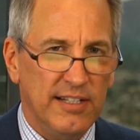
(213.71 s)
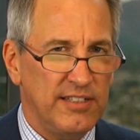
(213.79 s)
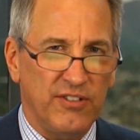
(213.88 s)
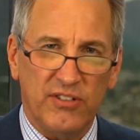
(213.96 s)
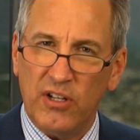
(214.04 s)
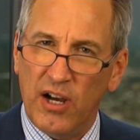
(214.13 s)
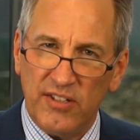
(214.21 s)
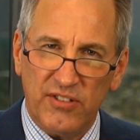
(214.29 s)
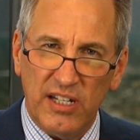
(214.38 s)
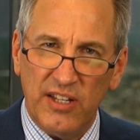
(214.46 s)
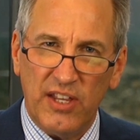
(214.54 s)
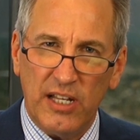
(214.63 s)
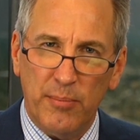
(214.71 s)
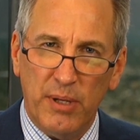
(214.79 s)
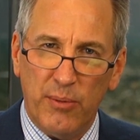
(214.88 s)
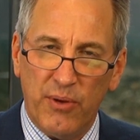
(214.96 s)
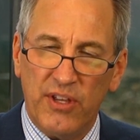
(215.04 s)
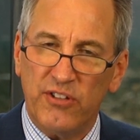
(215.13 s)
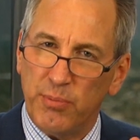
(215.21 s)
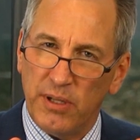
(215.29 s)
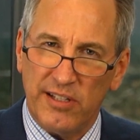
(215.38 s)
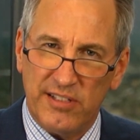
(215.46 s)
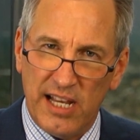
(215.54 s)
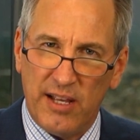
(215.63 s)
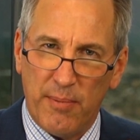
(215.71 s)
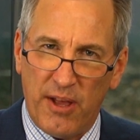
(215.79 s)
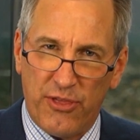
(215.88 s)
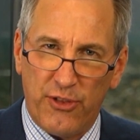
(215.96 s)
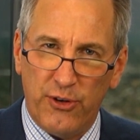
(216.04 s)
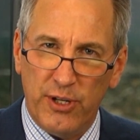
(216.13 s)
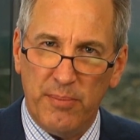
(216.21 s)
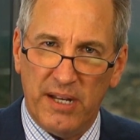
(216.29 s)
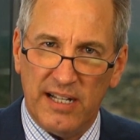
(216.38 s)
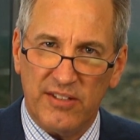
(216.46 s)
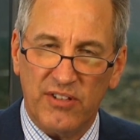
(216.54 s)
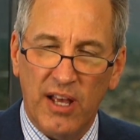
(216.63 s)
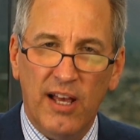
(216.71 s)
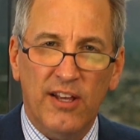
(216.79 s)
It doesn't cost anything to meet with us, but it'll take about 30 minutes.